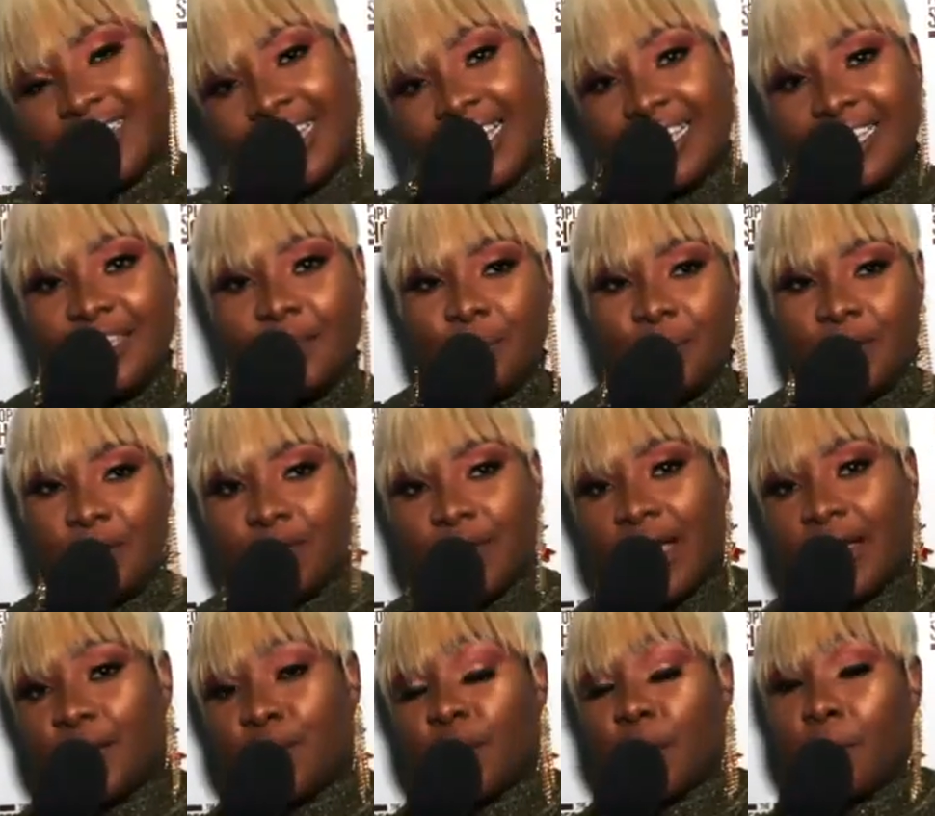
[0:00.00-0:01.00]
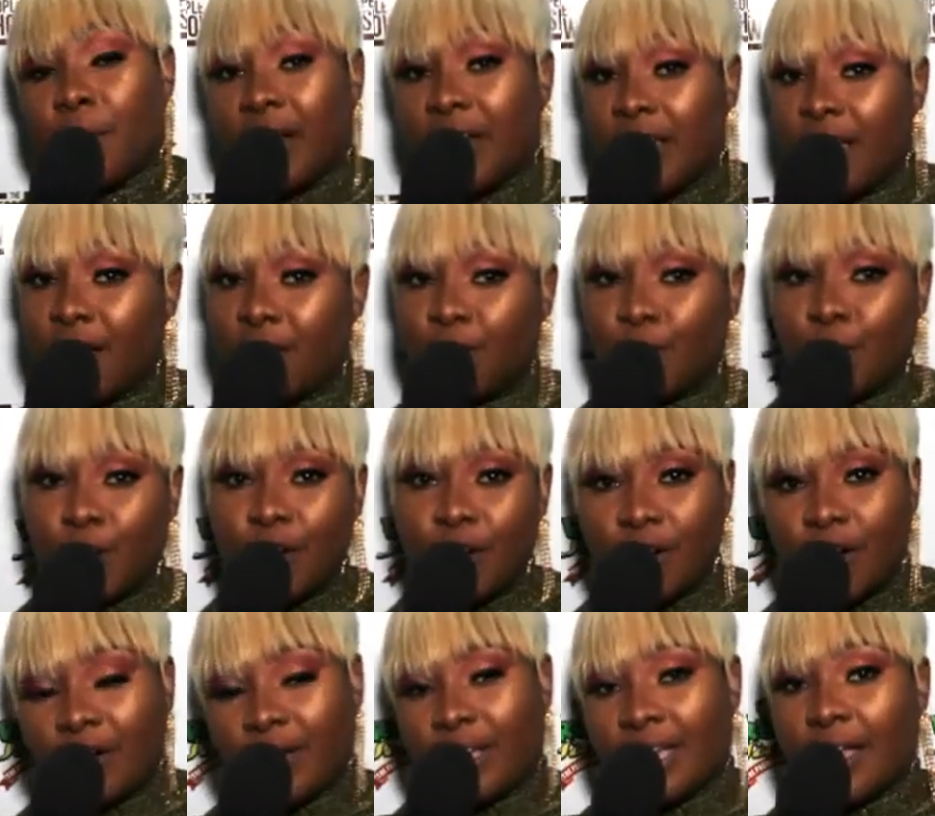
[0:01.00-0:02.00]
an EP right now, a body of
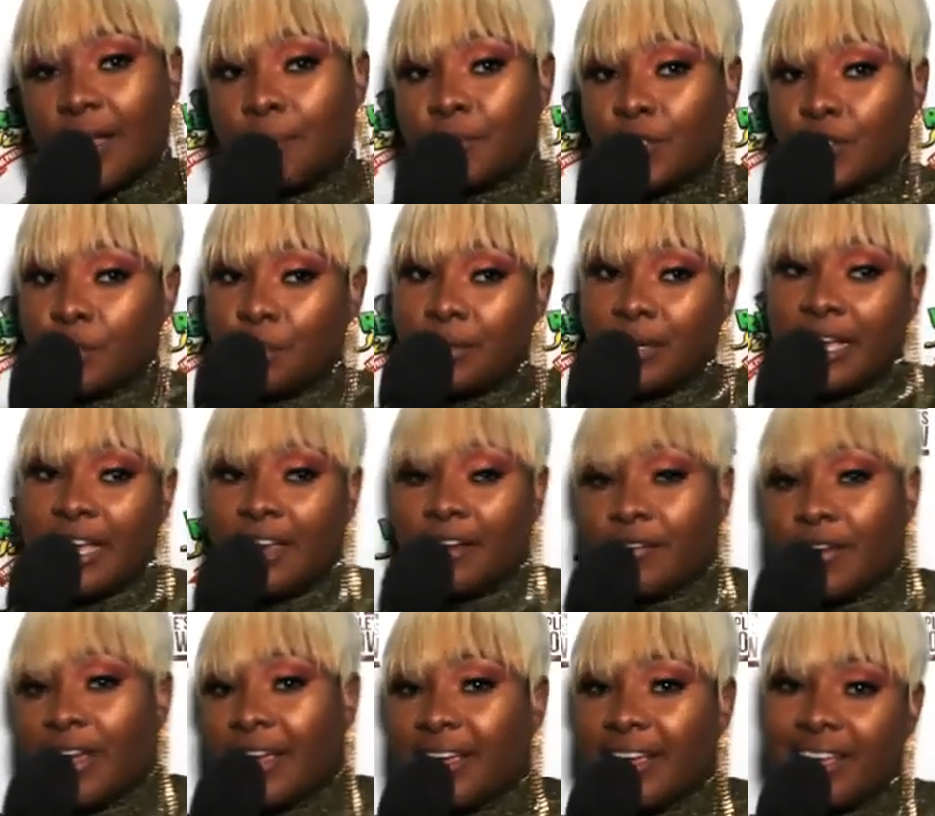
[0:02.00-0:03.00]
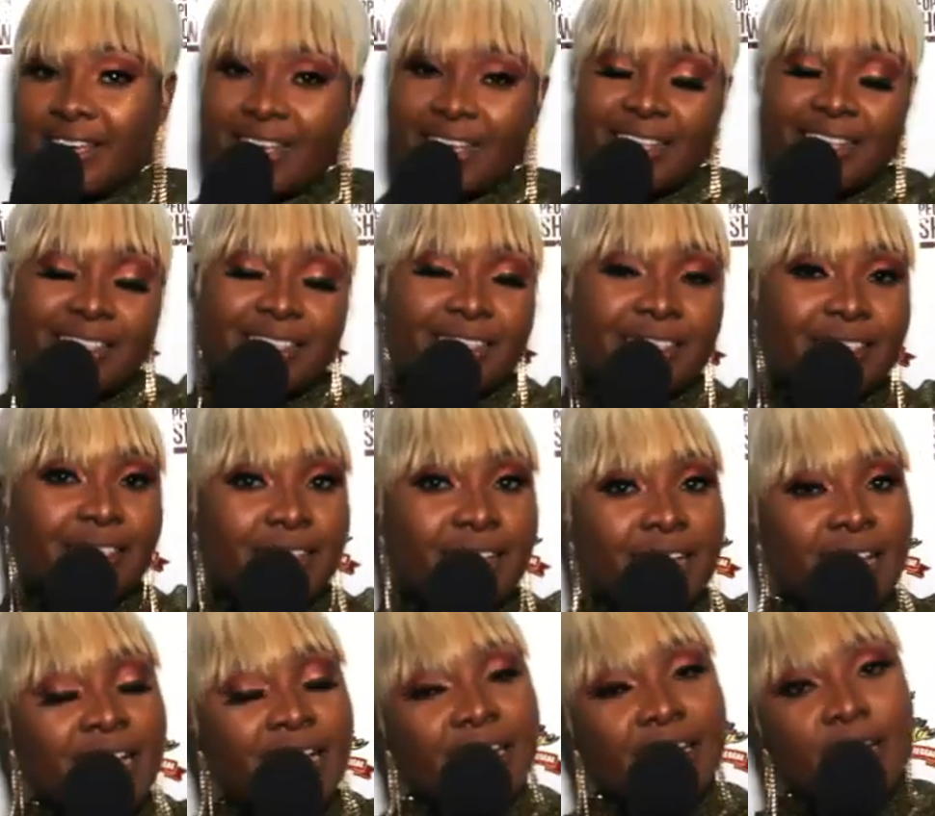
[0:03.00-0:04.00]
work, Triple L Records,
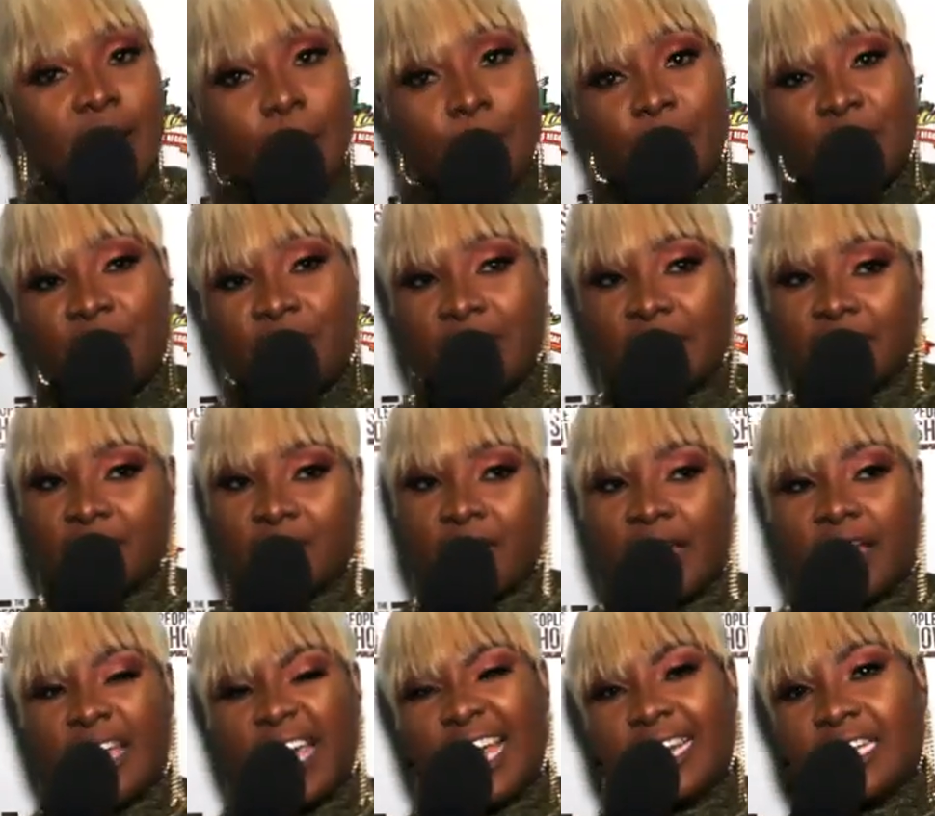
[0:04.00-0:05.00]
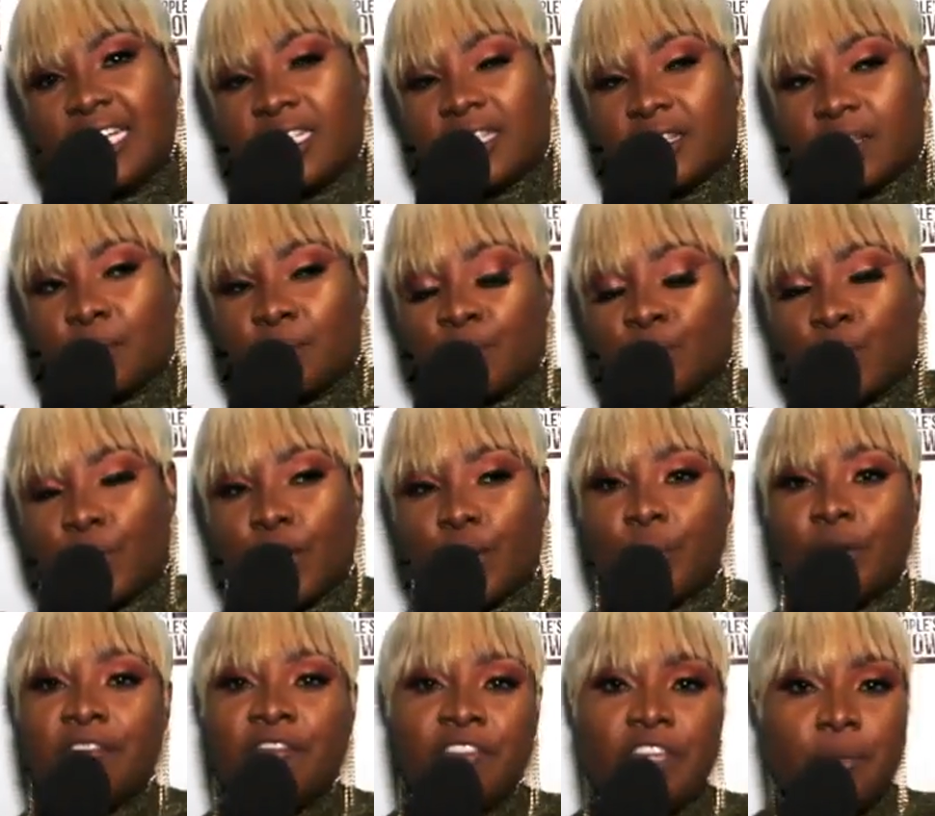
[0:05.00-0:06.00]
The Professor. I did some
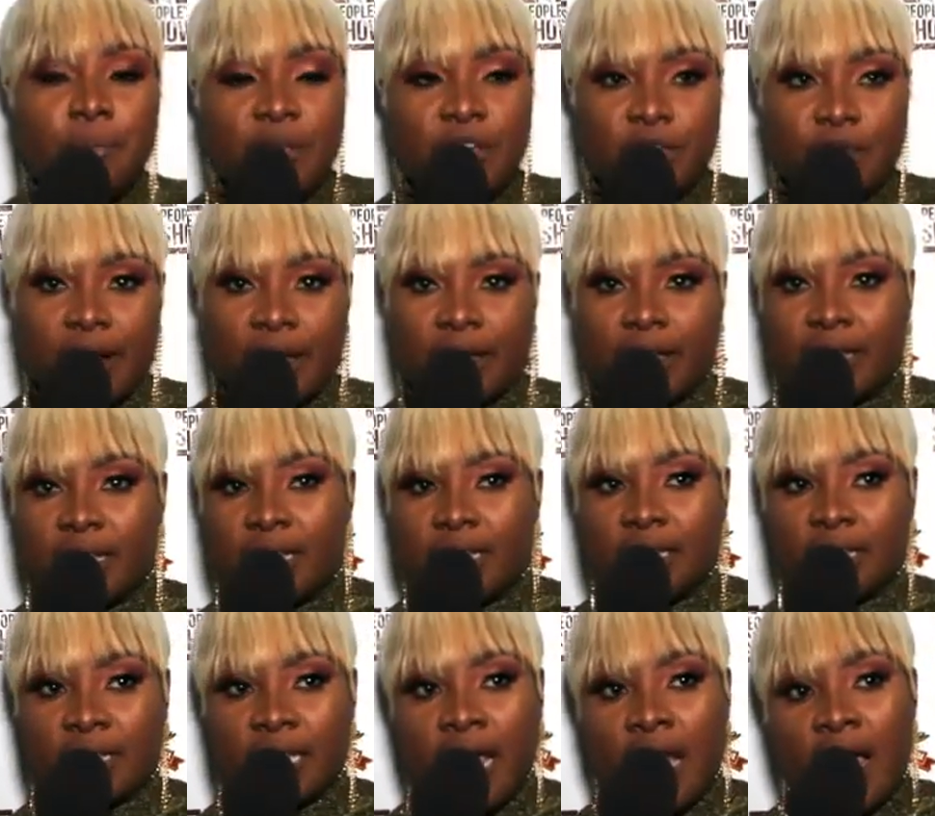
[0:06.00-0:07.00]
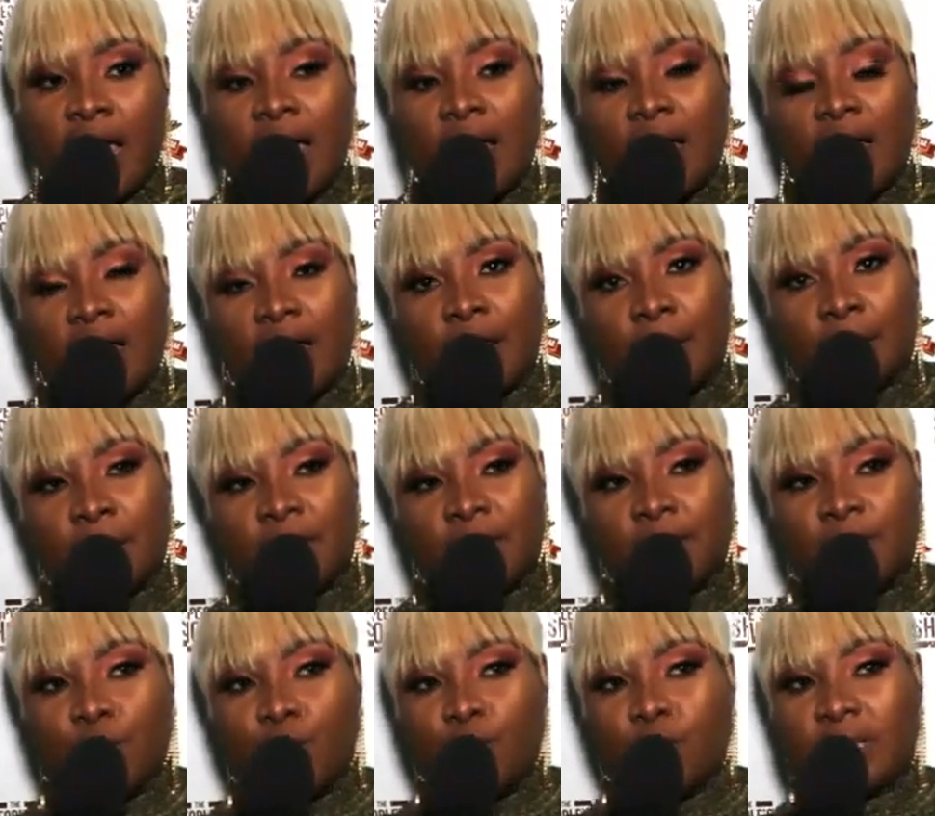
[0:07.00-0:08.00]
work with VP Records, a few